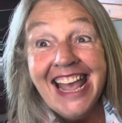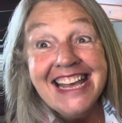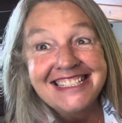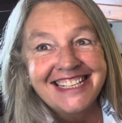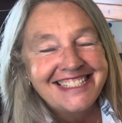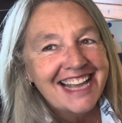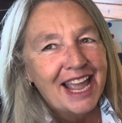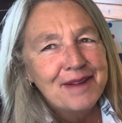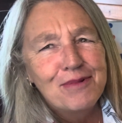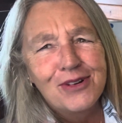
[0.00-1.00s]
Today,
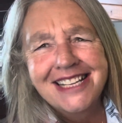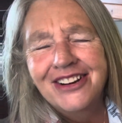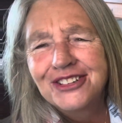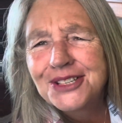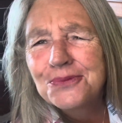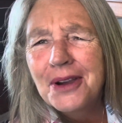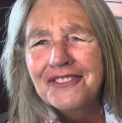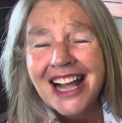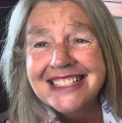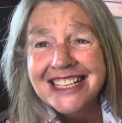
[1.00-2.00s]
boys and girls, we've
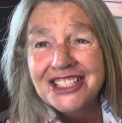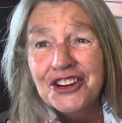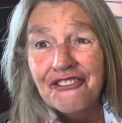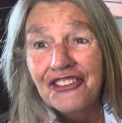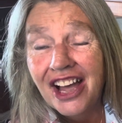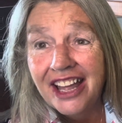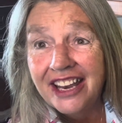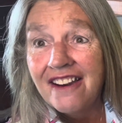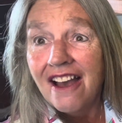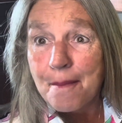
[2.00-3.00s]
got such a
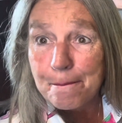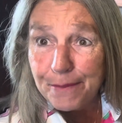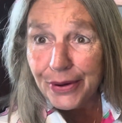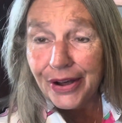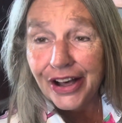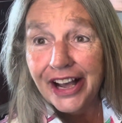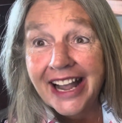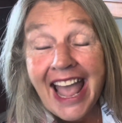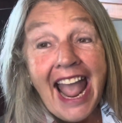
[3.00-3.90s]
fun book,